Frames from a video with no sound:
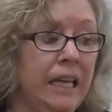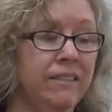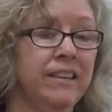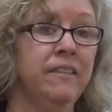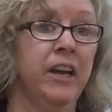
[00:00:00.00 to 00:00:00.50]

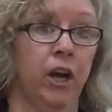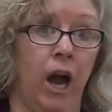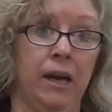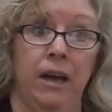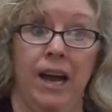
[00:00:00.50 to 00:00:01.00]
It's in there.
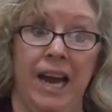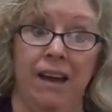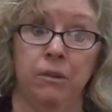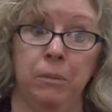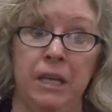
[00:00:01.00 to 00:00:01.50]
I
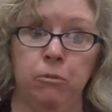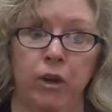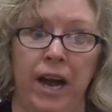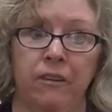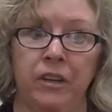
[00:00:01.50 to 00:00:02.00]
have them keep
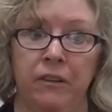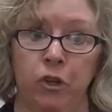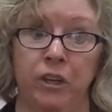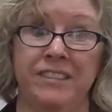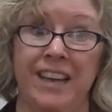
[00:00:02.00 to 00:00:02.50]
track of it in
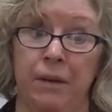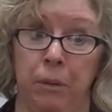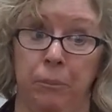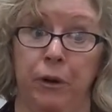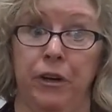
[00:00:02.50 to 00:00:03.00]
their
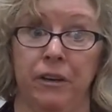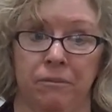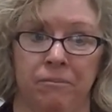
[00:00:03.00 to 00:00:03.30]
assignment book.